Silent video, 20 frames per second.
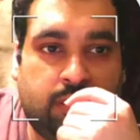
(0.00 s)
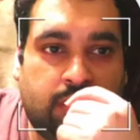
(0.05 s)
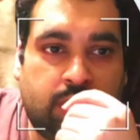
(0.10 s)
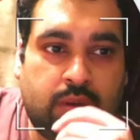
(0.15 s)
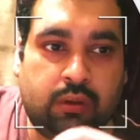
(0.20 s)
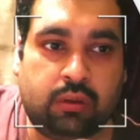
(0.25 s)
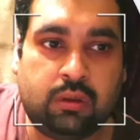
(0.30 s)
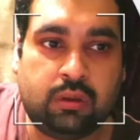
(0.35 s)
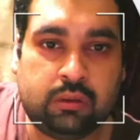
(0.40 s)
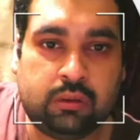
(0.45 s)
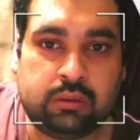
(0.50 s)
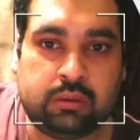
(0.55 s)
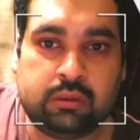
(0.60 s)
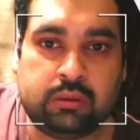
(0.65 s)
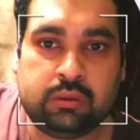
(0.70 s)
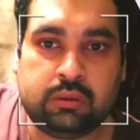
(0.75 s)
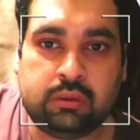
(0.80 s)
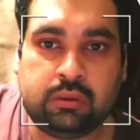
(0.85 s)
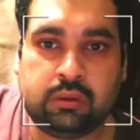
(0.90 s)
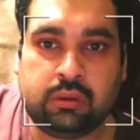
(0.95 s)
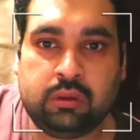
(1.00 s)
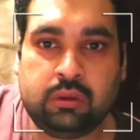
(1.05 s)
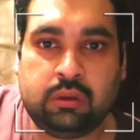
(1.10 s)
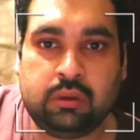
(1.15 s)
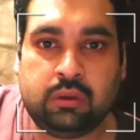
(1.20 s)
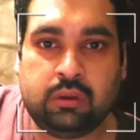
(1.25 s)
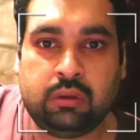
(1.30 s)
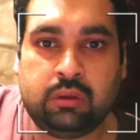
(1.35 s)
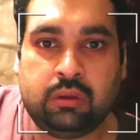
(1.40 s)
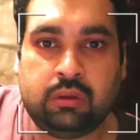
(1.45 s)

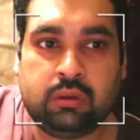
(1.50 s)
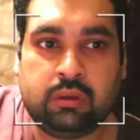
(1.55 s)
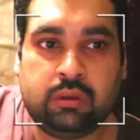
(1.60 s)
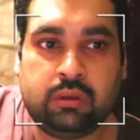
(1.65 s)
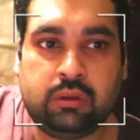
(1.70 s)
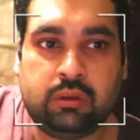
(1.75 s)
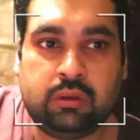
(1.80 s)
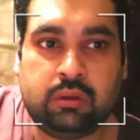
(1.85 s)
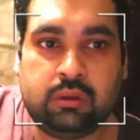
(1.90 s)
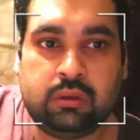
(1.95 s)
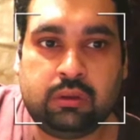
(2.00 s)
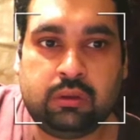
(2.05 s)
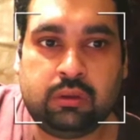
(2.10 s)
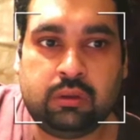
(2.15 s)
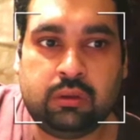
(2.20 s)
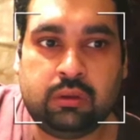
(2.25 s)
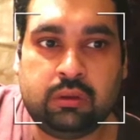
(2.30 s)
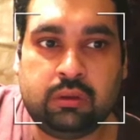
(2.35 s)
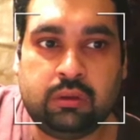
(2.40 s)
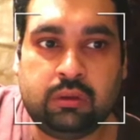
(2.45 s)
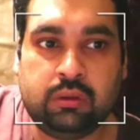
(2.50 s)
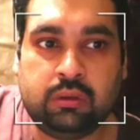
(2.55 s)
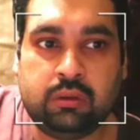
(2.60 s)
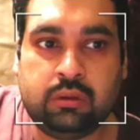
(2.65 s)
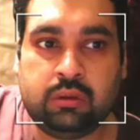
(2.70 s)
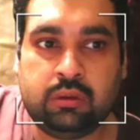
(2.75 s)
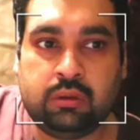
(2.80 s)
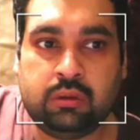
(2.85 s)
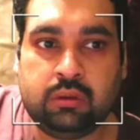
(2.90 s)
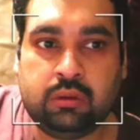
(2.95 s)

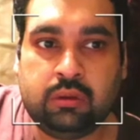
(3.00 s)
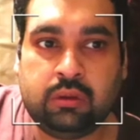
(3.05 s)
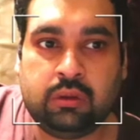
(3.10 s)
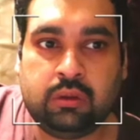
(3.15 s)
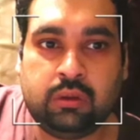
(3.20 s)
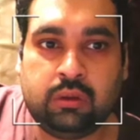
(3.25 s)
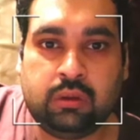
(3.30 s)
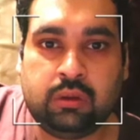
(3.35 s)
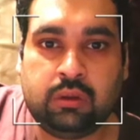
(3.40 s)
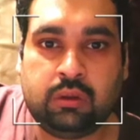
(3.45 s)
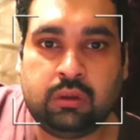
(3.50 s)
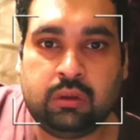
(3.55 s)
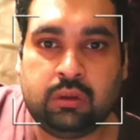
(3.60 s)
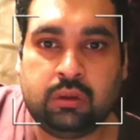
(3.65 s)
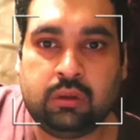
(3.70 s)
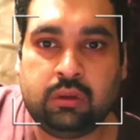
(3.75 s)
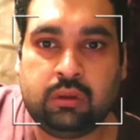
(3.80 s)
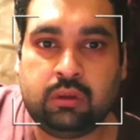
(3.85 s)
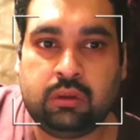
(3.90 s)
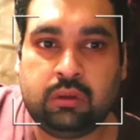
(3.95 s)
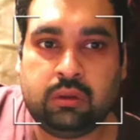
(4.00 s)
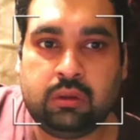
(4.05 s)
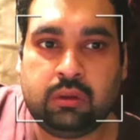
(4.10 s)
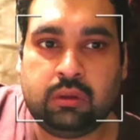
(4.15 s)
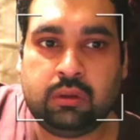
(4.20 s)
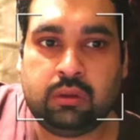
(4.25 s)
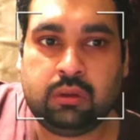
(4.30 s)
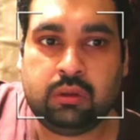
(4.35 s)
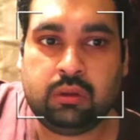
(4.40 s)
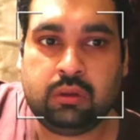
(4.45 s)

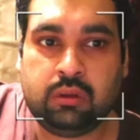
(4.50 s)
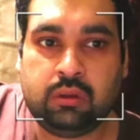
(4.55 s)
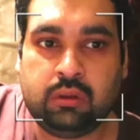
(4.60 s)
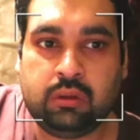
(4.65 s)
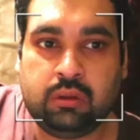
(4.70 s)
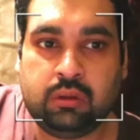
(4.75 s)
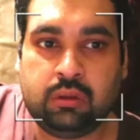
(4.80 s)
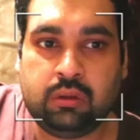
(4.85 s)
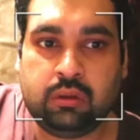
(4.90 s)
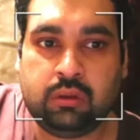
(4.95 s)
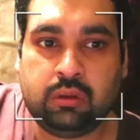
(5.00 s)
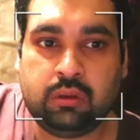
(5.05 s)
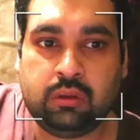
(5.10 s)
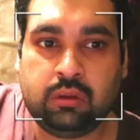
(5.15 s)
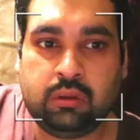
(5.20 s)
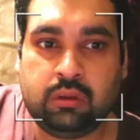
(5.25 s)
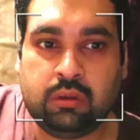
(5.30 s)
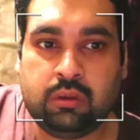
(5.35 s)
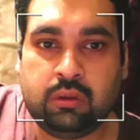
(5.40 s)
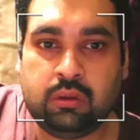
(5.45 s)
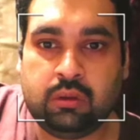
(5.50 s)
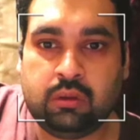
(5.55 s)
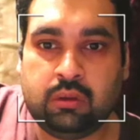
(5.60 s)
(no one is talking)